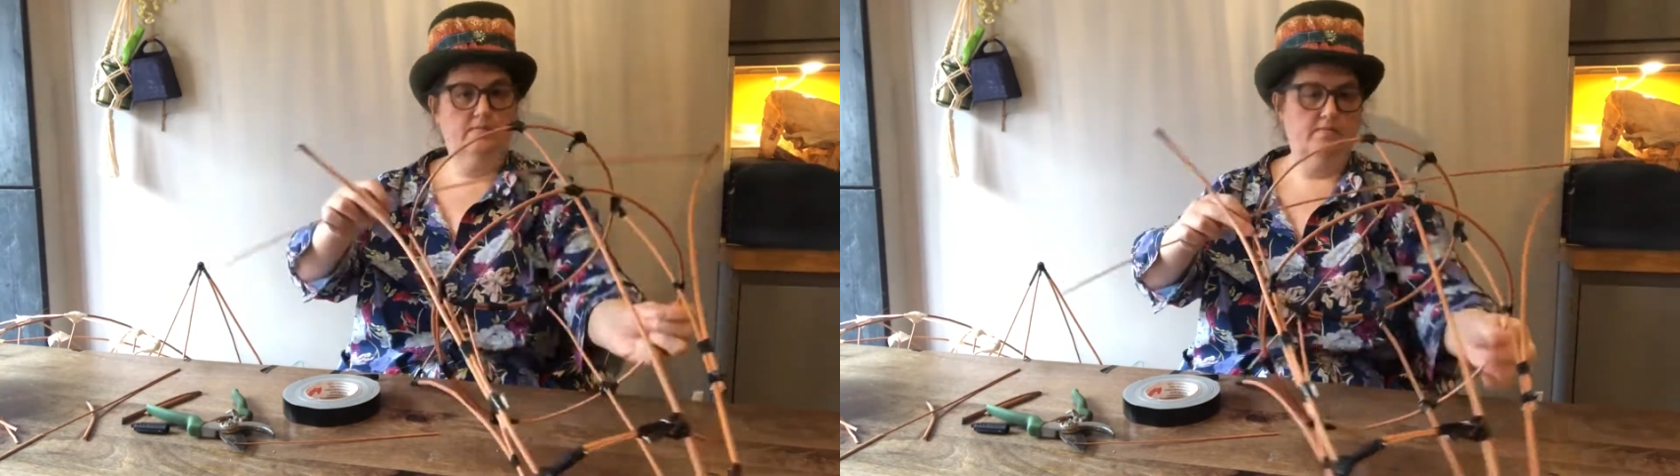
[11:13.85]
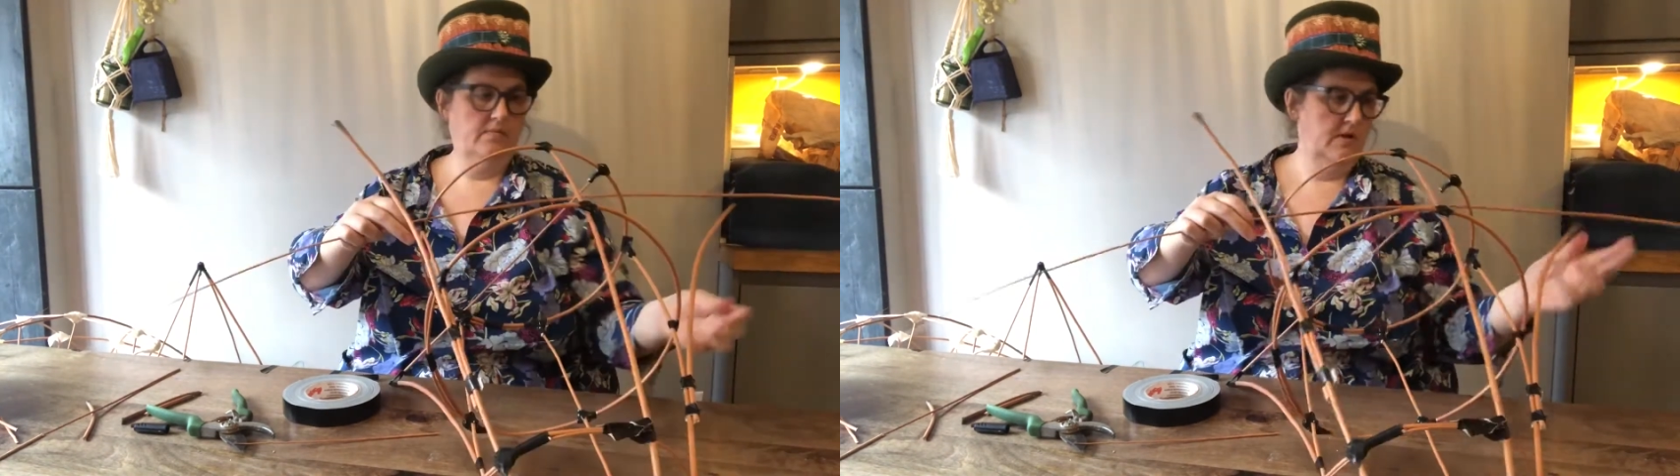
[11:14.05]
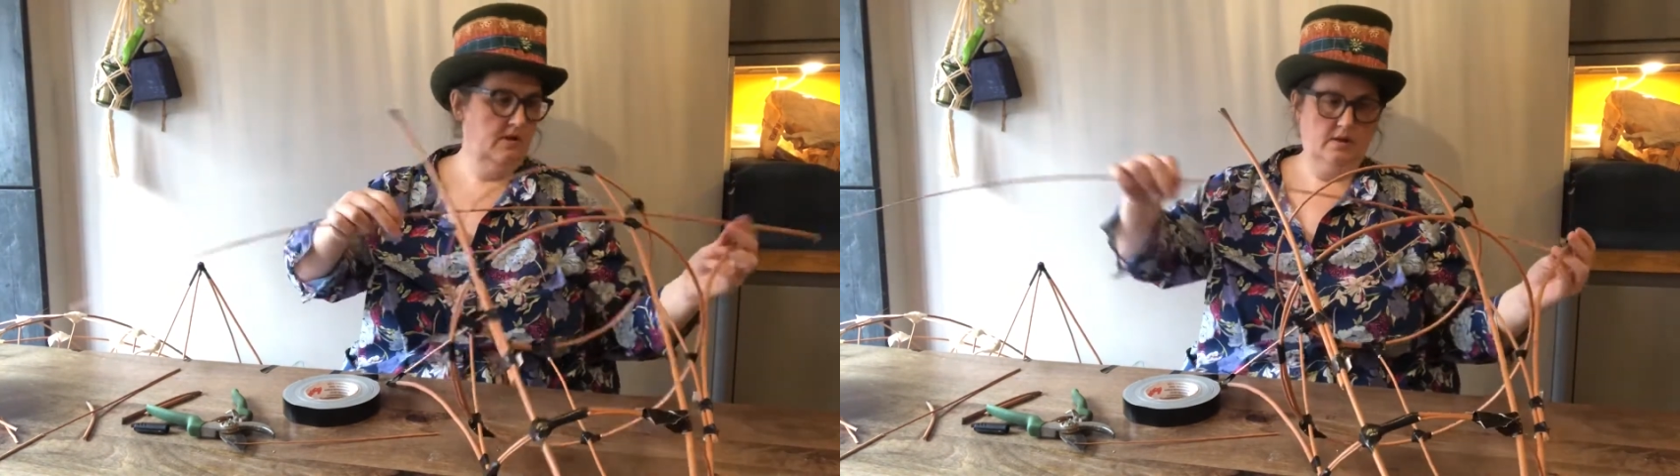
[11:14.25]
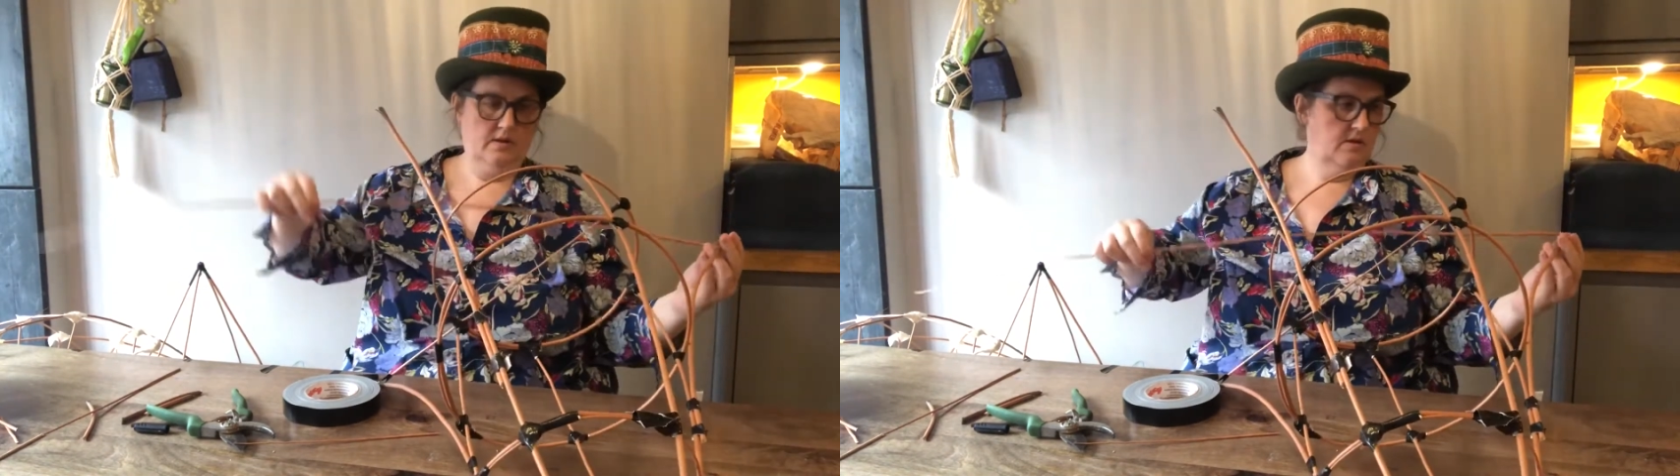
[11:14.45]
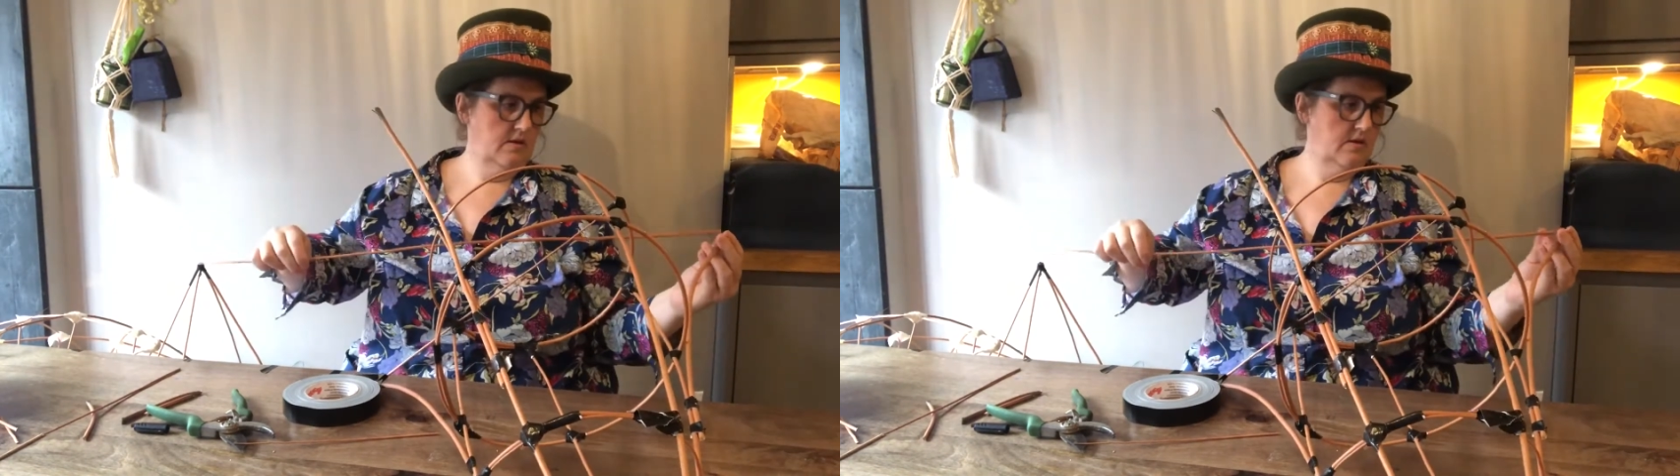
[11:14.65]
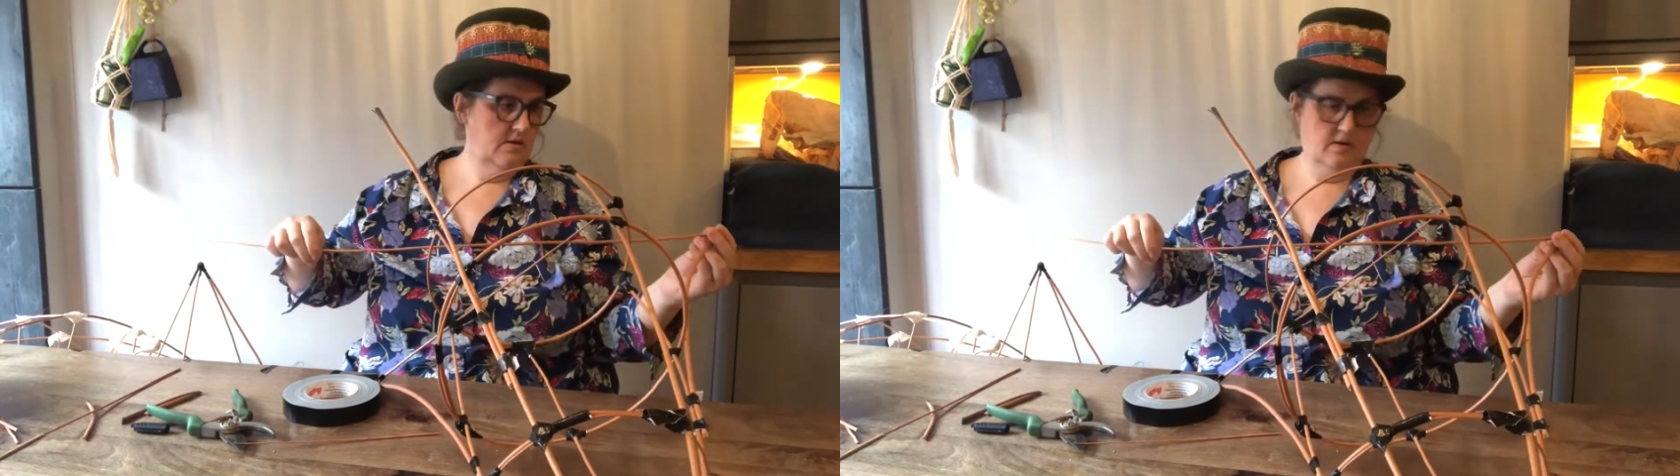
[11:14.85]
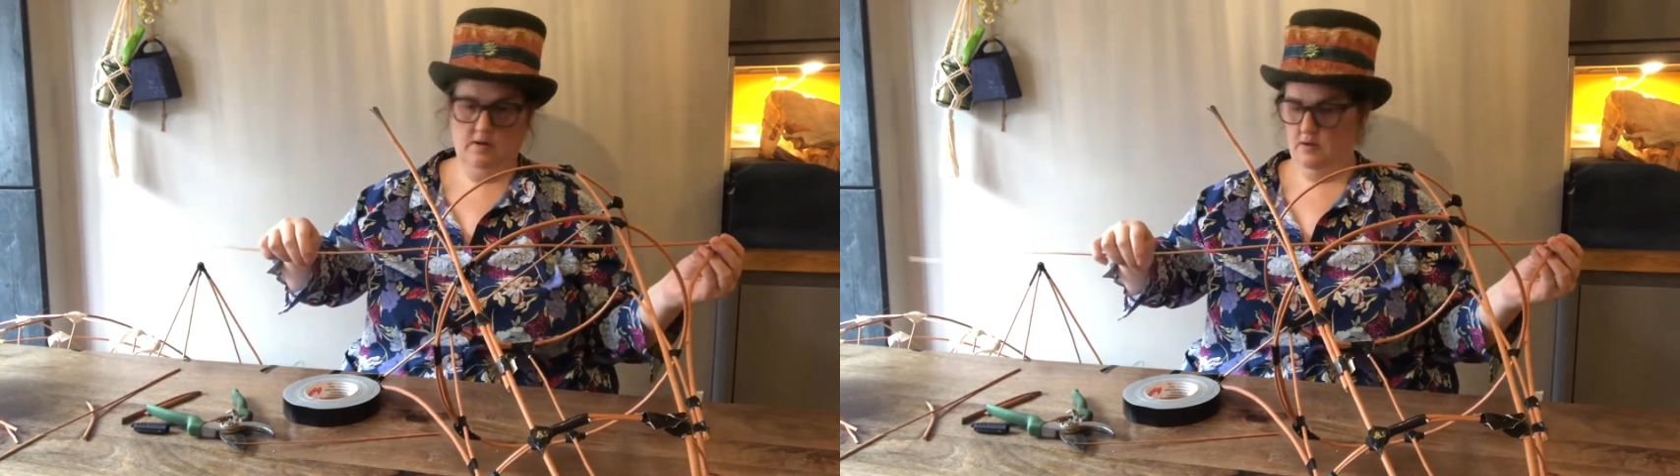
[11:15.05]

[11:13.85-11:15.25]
don't want all this collapsing